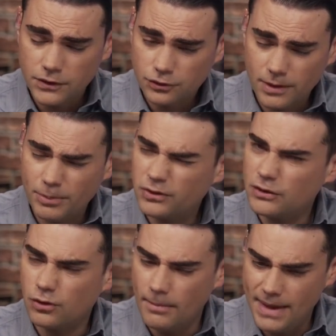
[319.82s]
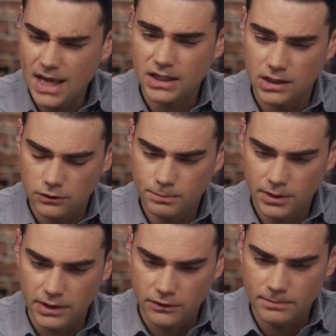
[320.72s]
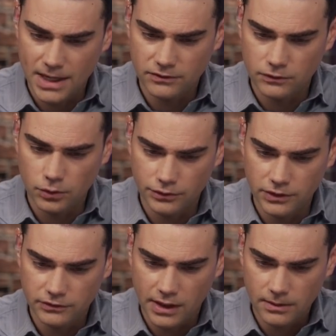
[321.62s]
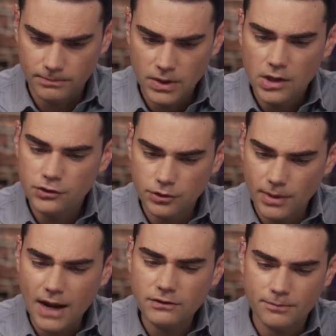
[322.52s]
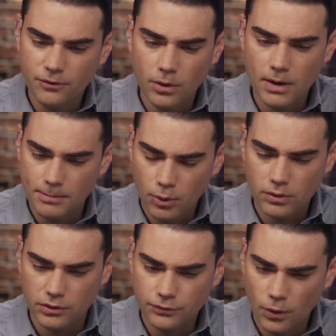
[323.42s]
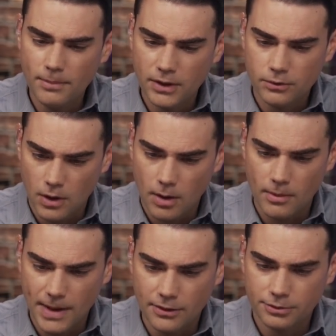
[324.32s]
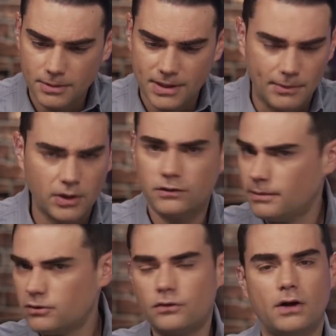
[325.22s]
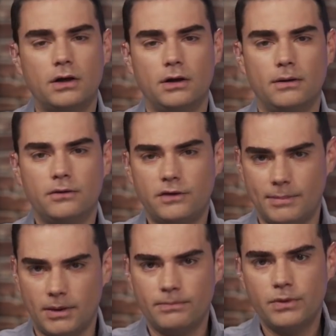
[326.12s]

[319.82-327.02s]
The trip was a traumatic experience, Madison told Insider. She arrived at, four, at Portnoy's four bedroom home about 3 p.m. Okay, so let me just start here. Stop here.